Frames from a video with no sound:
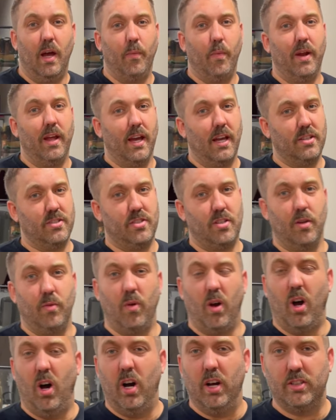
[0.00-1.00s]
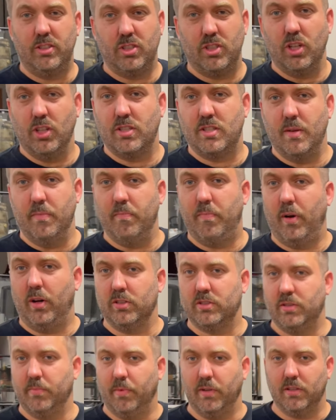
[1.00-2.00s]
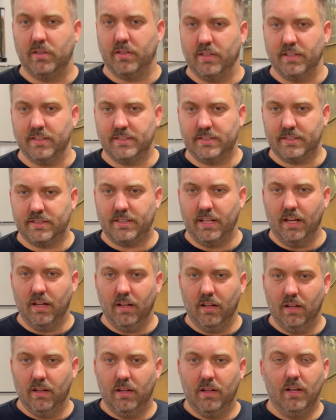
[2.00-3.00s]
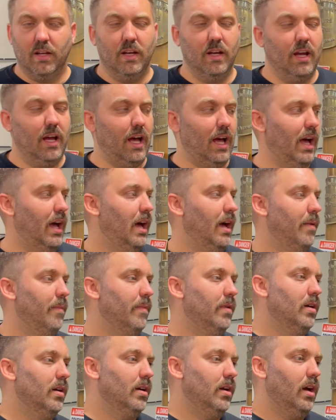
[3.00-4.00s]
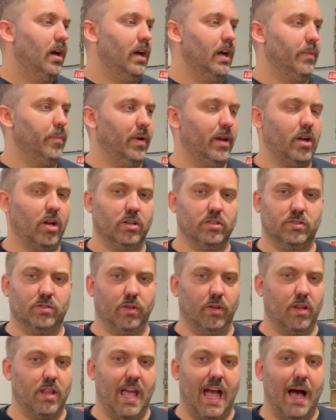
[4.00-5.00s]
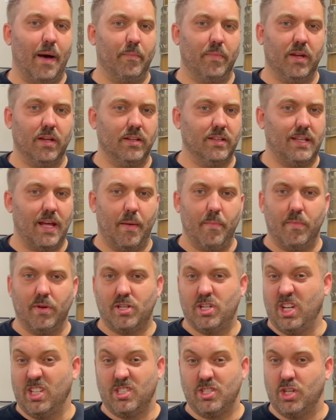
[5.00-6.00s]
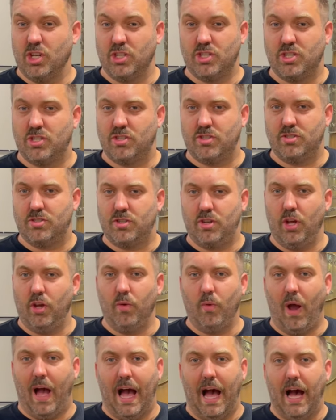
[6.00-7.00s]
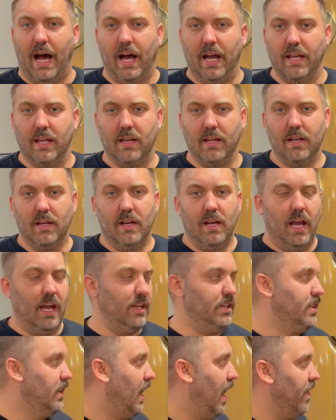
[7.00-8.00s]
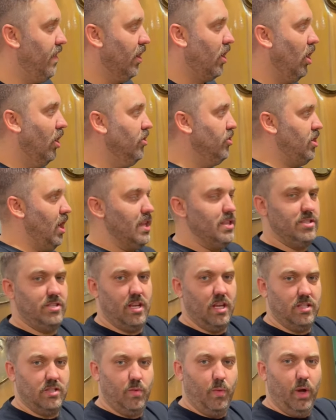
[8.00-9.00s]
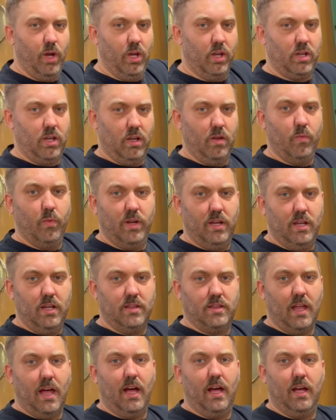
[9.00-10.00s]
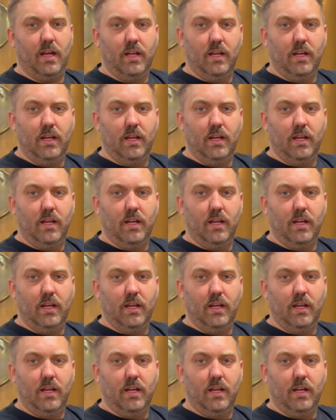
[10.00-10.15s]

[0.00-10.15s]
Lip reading: When it gets too hot, it's just impossible to distill, because of the ambient temperature is just too high. To get the condensers working, we need that